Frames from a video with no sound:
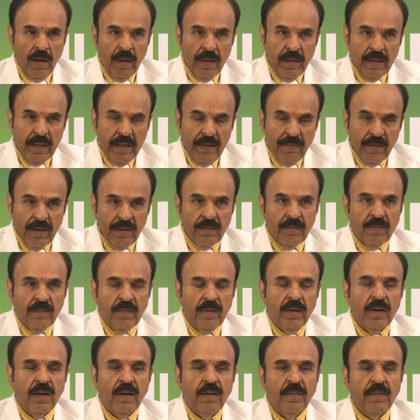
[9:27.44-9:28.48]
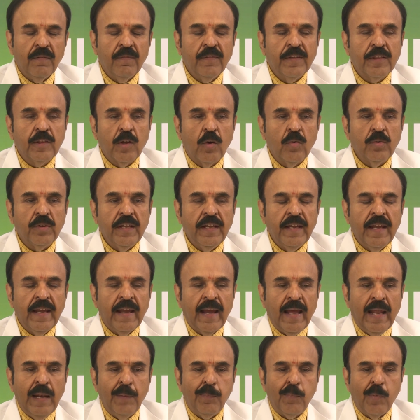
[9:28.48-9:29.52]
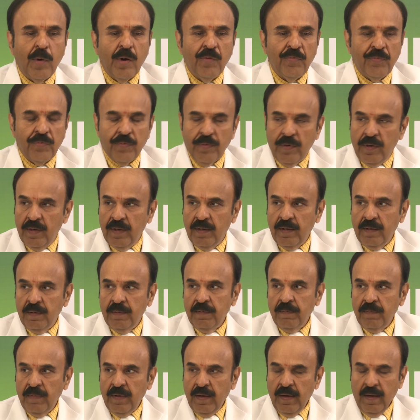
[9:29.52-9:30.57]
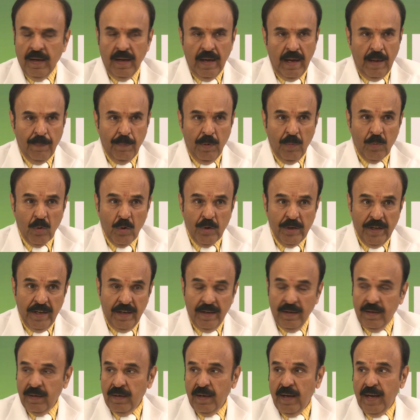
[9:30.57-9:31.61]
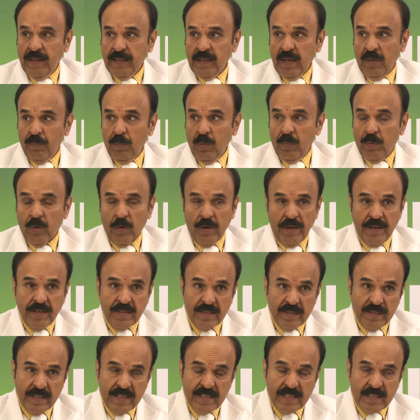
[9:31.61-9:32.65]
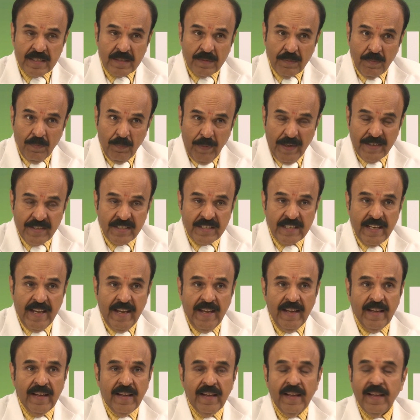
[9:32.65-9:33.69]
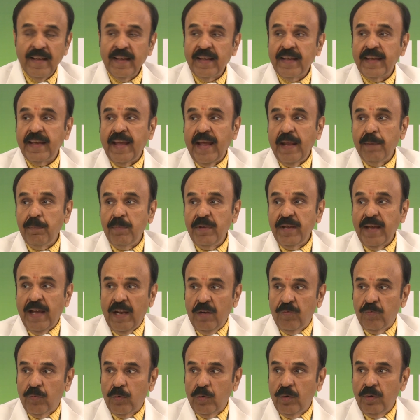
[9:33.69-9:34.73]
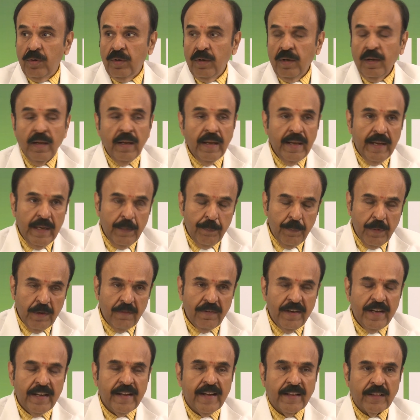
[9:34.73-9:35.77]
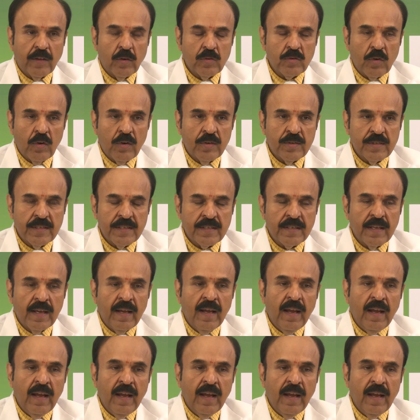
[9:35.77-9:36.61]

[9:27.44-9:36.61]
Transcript: even without the help of other apoproteins, this per se can be helpful in preventing atherosclerosis.